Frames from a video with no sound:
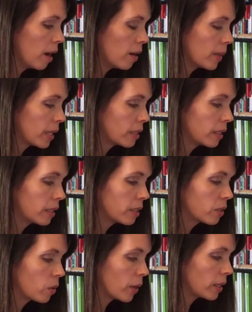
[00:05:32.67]
because it is
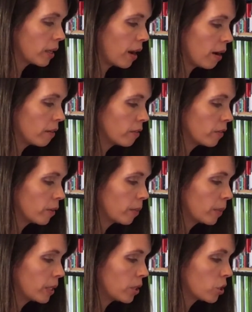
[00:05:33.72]
going to have
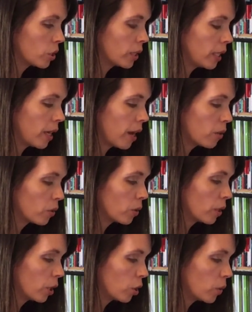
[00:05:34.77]
potentially other
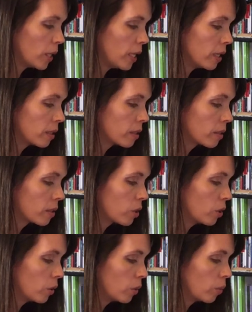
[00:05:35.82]
ingredients
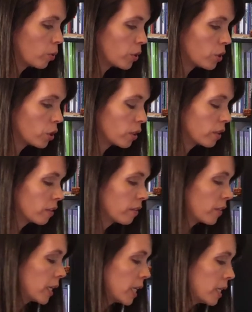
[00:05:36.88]
to preserve
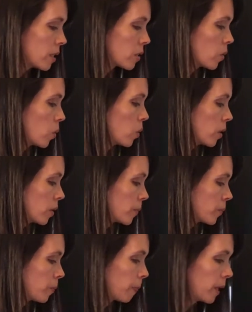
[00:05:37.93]
it or
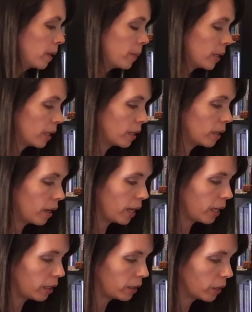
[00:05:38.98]
keep it in
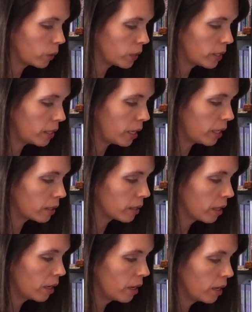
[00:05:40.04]
a liquid state.
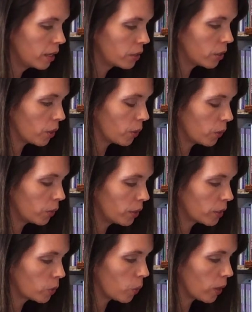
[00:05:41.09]
So
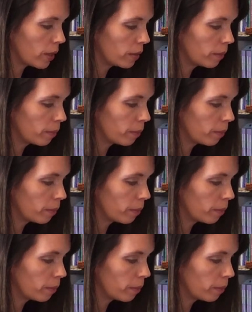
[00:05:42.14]
this one